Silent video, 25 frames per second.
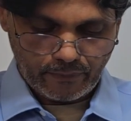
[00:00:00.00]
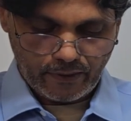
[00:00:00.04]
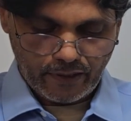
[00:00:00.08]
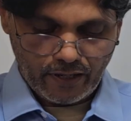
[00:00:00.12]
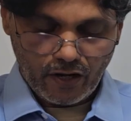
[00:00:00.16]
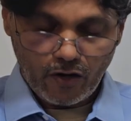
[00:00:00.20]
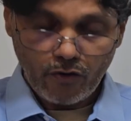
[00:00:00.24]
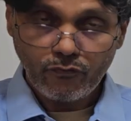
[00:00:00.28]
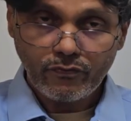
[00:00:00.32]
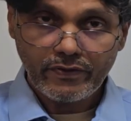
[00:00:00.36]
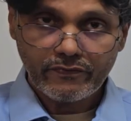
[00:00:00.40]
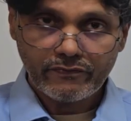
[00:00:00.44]

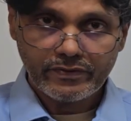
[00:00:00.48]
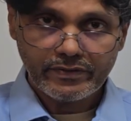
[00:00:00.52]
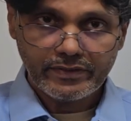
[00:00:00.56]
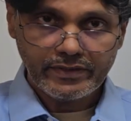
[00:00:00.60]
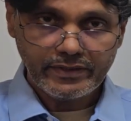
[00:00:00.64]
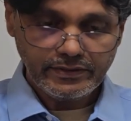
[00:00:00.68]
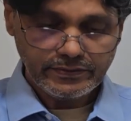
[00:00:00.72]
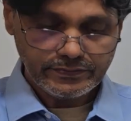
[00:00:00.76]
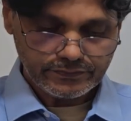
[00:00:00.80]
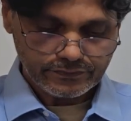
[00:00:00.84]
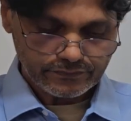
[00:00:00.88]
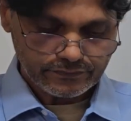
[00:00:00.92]

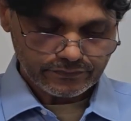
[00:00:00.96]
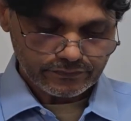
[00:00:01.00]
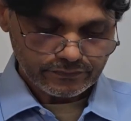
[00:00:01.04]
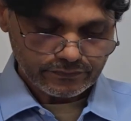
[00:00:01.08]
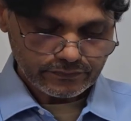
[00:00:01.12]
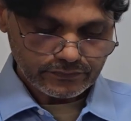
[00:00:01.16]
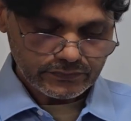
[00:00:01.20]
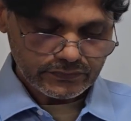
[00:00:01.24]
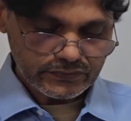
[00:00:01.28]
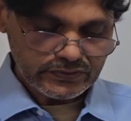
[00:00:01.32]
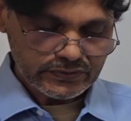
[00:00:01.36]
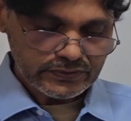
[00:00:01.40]
However,
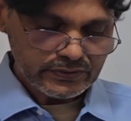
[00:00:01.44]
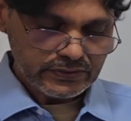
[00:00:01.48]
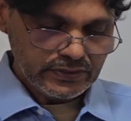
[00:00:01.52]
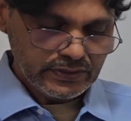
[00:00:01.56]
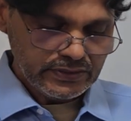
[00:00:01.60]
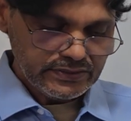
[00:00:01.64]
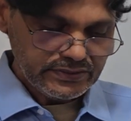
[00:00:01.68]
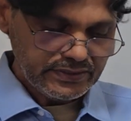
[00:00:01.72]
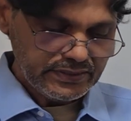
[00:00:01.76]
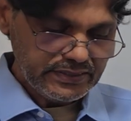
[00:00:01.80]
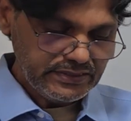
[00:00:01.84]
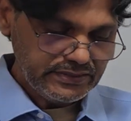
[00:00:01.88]

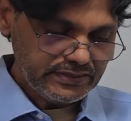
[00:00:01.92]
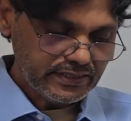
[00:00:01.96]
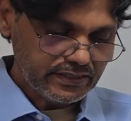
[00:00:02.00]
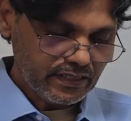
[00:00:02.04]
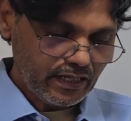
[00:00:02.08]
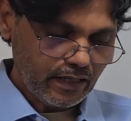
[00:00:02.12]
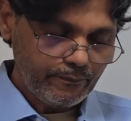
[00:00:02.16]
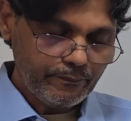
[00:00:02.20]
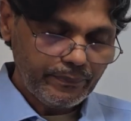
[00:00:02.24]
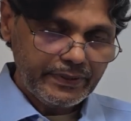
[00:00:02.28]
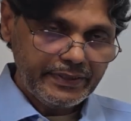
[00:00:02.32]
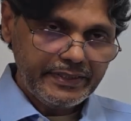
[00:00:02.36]
since the
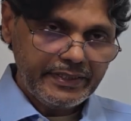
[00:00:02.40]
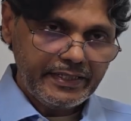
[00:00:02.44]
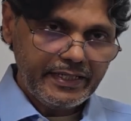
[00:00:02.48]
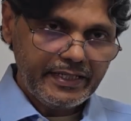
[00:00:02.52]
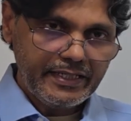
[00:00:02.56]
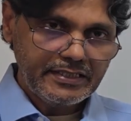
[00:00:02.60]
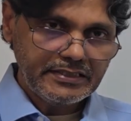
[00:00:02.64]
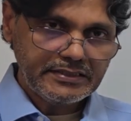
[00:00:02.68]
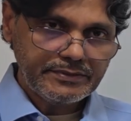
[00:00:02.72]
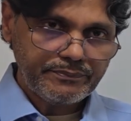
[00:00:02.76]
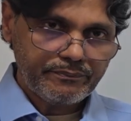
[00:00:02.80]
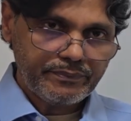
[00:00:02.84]
company
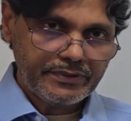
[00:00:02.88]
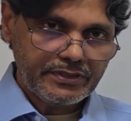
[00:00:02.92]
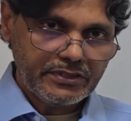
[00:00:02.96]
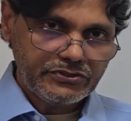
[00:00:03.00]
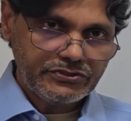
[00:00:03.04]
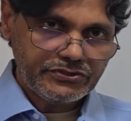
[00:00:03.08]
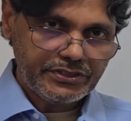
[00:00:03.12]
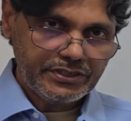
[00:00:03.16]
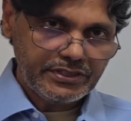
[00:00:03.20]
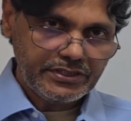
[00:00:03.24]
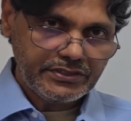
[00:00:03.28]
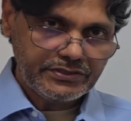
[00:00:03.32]
has
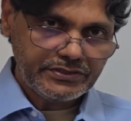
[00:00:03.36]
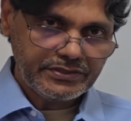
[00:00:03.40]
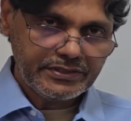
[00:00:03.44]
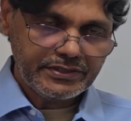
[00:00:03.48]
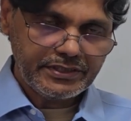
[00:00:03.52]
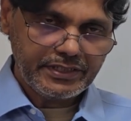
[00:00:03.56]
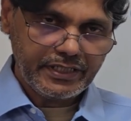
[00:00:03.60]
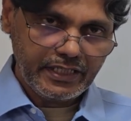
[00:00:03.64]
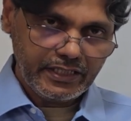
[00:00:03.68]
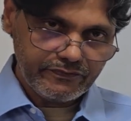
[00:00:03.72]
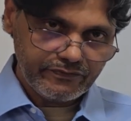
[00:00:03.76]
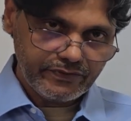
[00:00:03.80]
purchased a
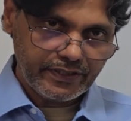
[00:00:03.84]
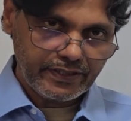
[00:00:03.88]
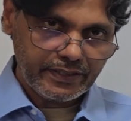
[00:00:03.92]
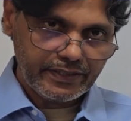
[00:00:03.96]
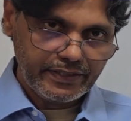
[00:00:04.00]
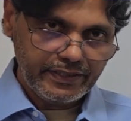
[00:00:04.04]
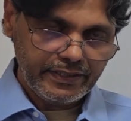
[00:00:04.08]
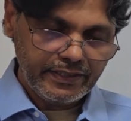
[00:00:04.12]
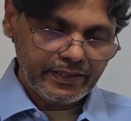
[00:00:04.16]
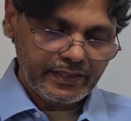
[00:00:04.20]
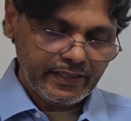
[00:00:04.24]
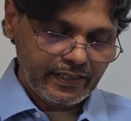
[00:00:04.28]

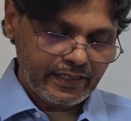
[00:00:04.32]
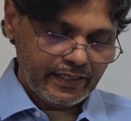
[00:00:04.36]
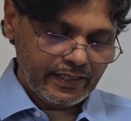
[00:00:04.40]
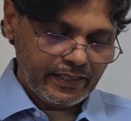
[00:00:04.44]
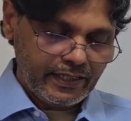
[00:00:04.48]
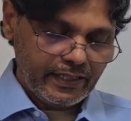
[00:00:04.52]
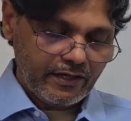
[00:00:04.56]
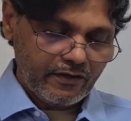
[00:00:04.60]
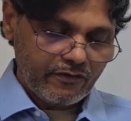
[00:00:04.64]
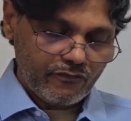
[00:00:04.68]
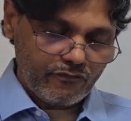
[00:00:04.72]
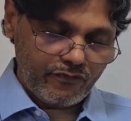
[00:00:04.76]
delivery
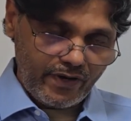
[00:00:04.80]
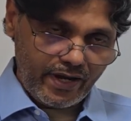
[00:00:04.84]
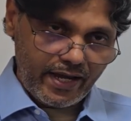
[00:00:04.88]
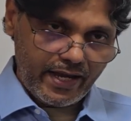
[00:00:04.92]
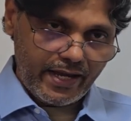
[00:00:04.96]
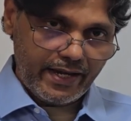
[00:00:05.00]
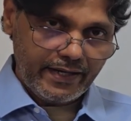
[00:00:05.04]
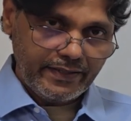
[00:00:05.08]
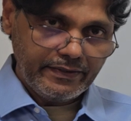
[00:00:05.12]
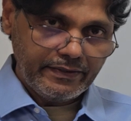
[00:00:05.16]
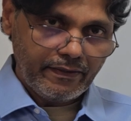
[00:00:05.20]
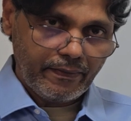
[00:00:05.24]

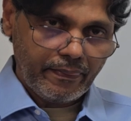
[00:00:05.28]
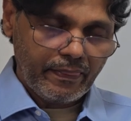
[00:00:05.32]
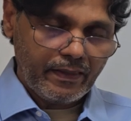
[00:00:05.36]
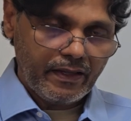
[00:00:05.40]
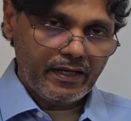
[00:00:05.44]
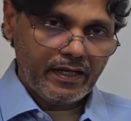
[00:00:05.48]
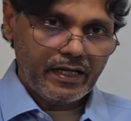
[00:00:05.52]
van